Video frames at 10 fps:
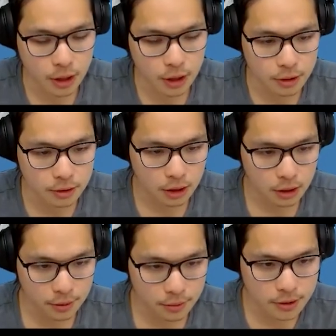We are
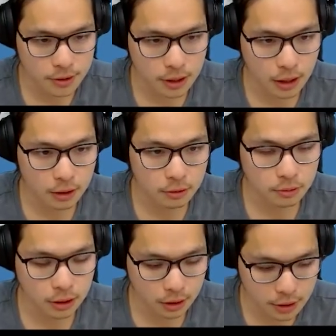this is
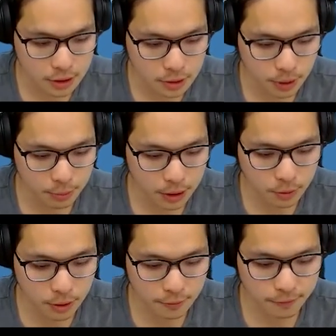why
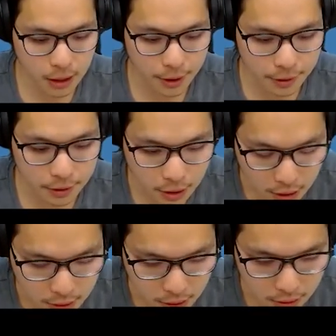we quantify
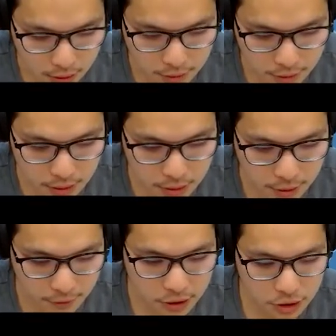the
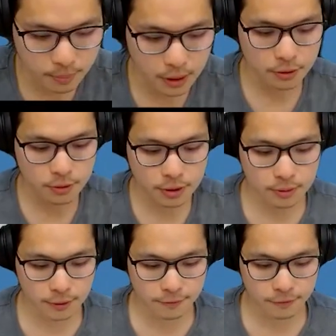standard deviation by using